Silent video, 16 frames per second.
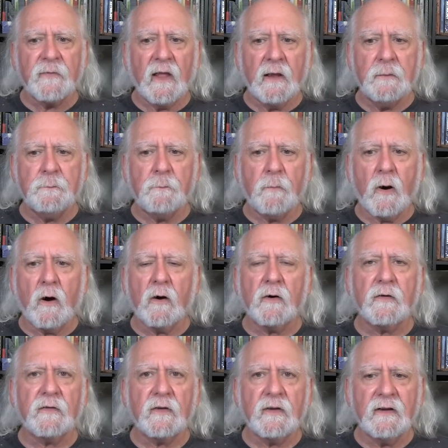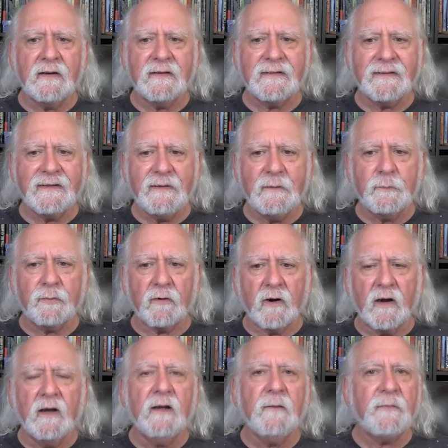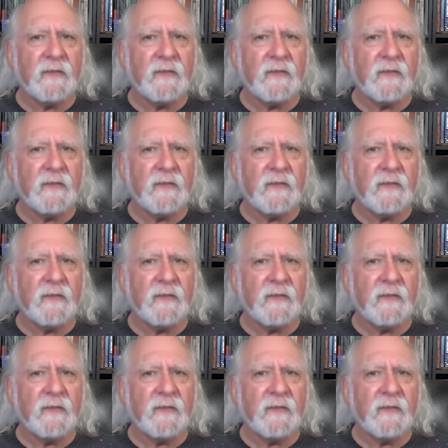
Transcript: And Mars in Libra,